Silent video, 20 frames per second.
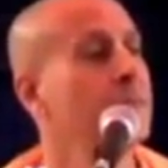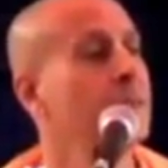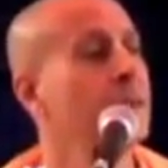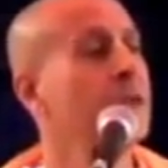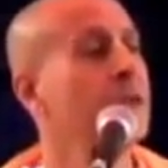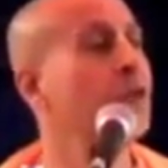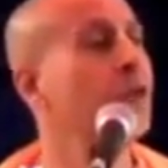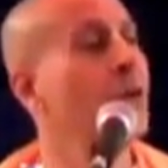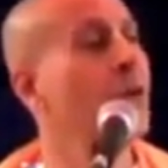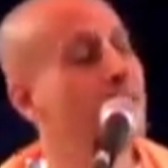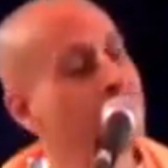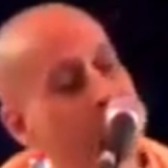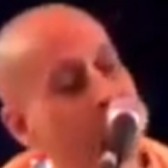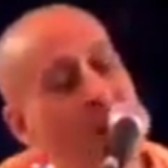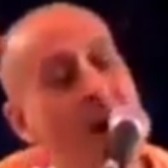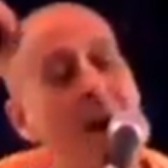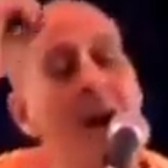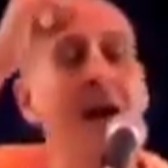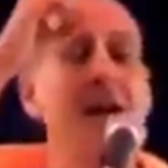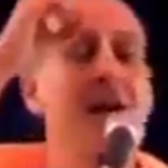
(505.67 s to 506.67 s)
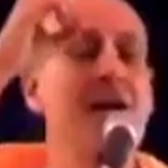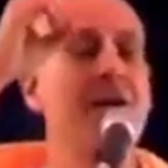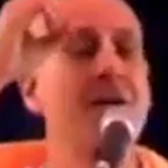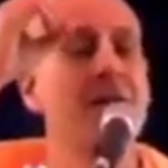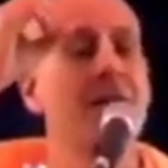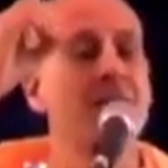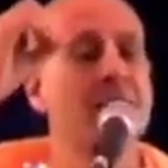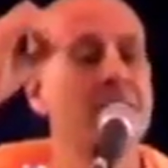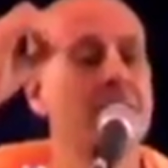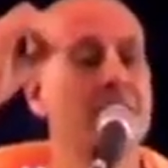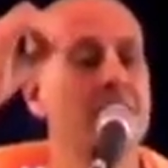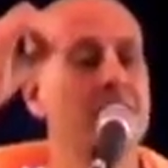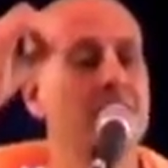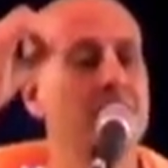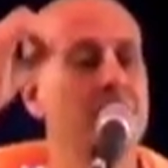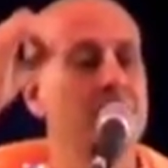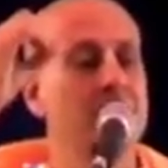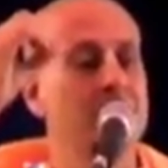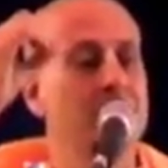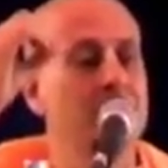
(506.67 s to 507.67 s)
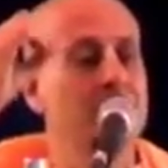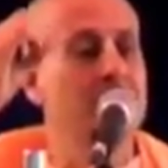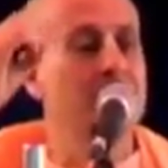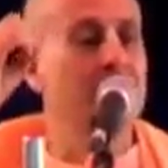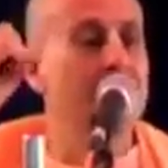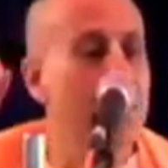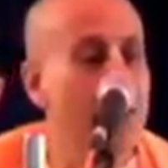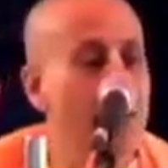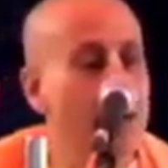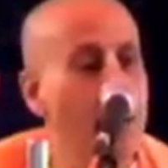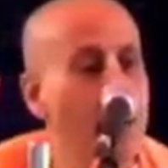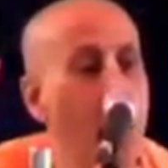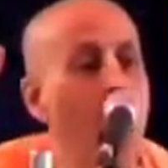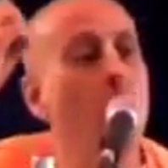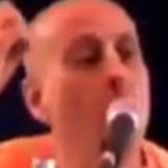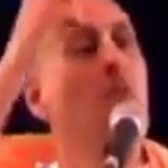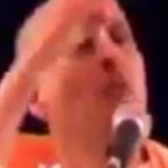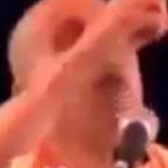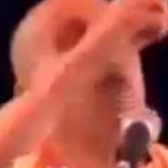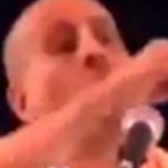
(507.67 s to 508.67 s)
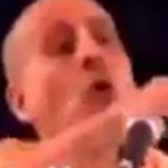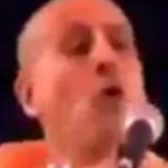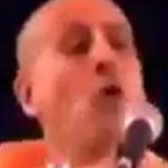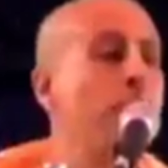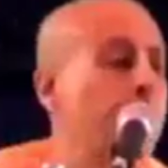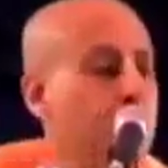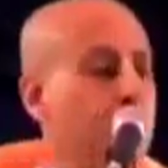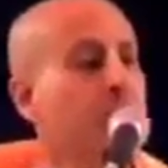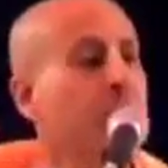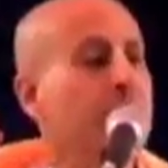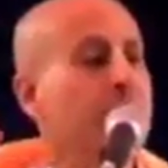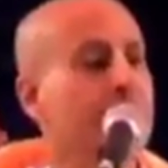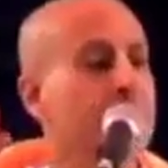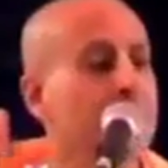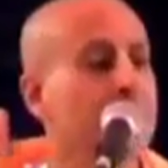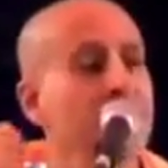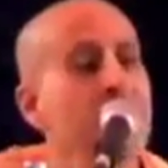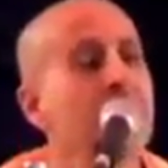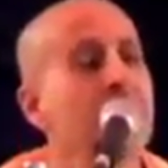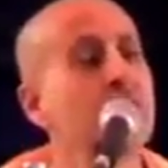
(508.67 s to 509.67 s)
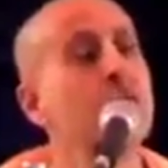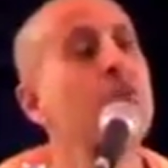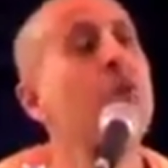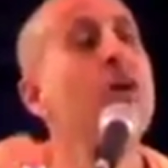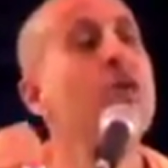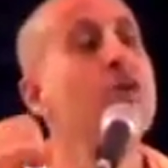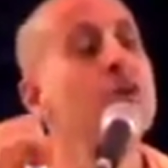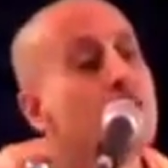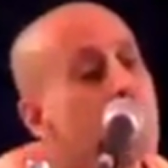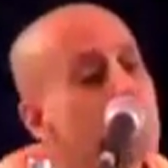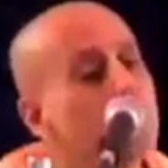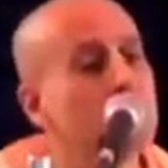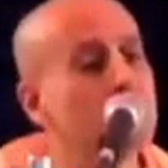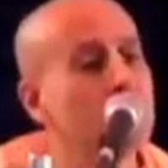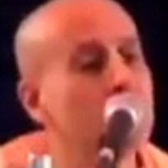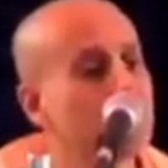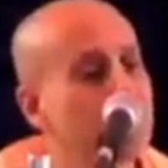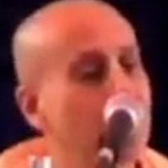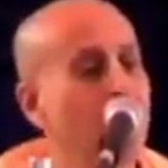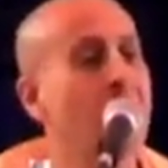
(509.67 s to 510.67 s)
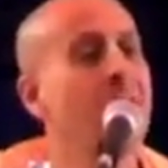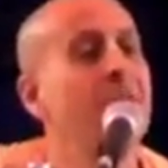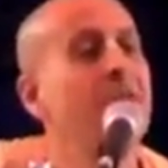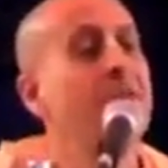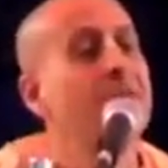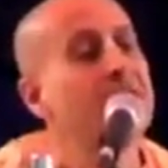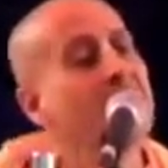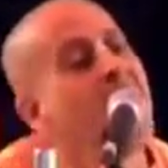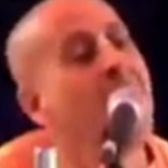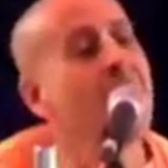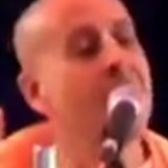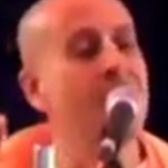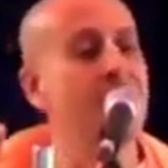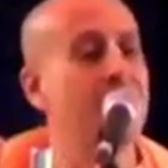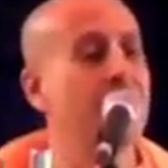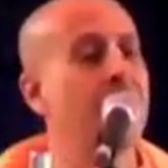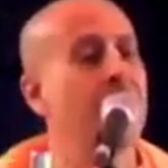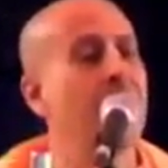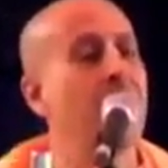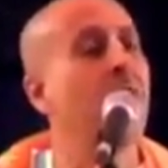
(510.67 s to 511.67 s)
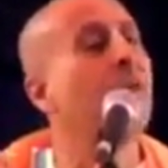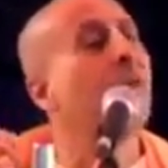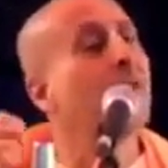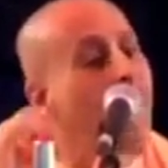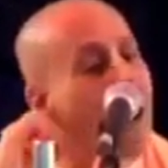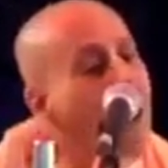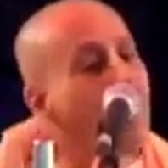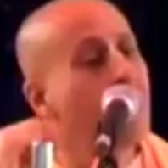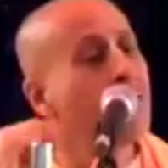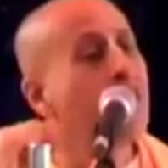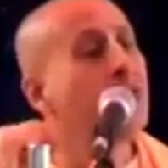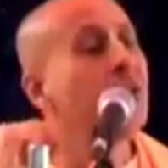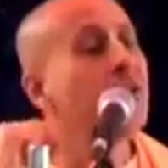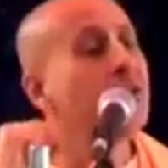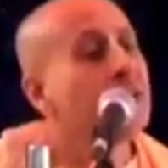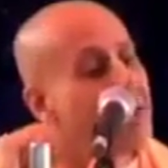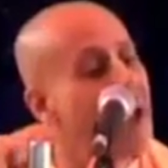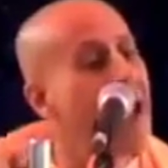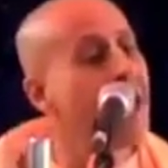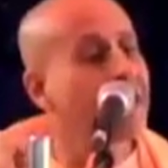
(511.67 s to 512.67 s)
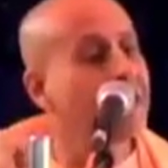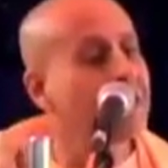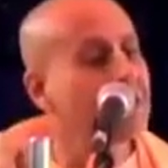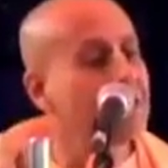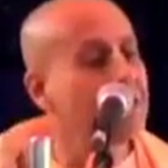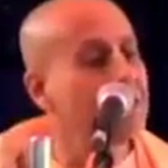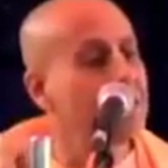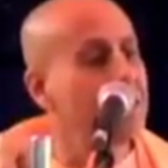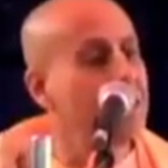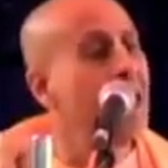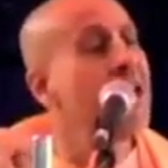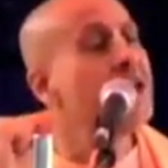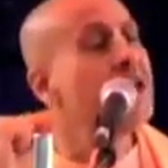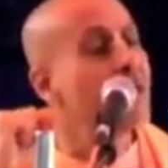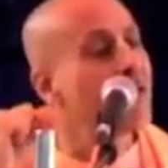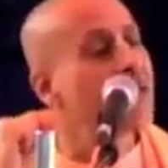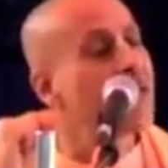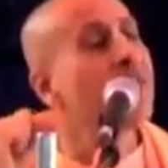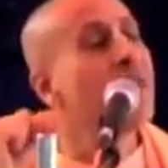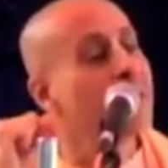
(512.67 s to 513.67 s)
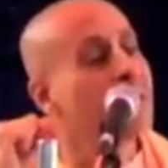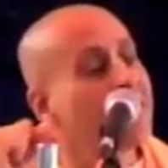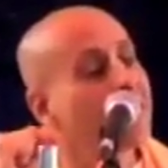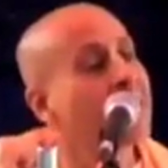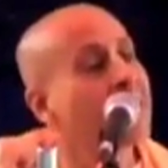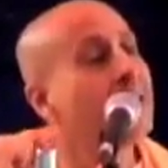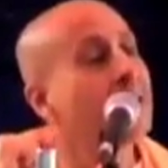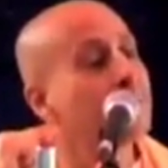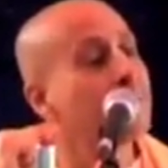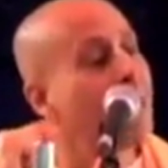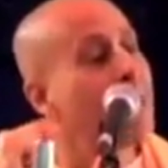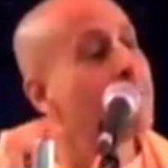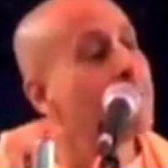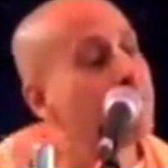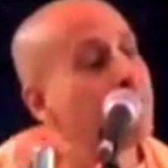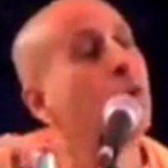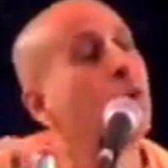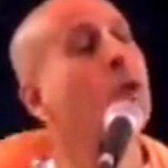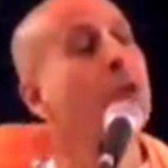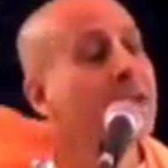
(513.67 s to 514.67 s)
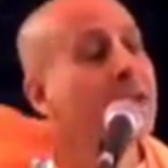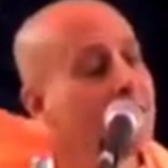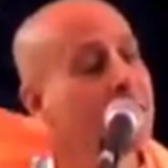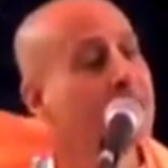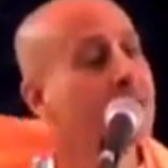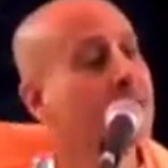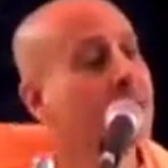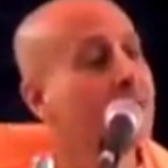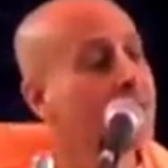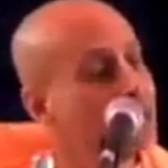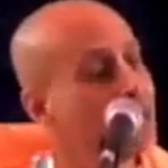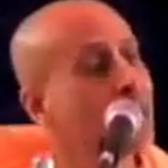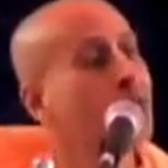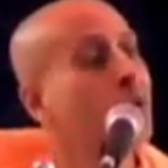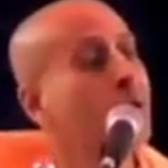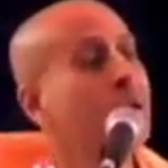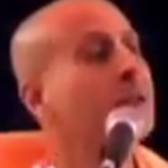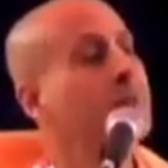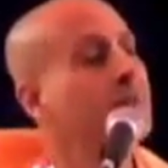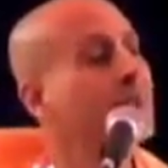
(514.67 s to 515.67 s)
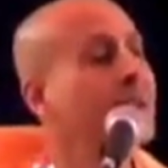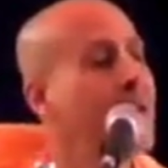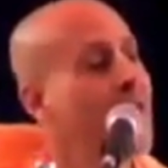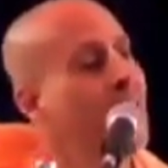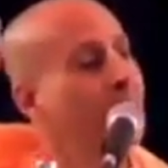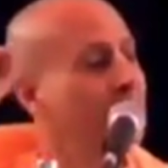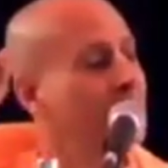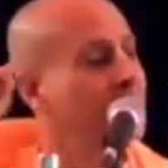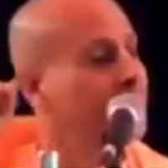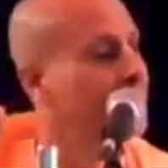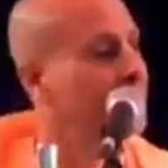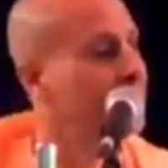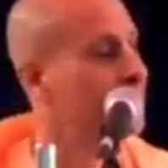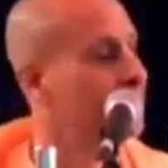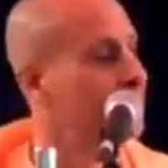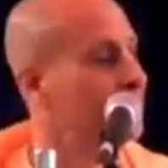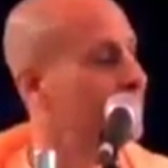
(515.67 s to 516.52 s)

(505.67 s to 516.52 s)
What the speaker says: is you have tied a rope into a noose of death around your neck, and you're thinking that by pulling it, you're going to be happy.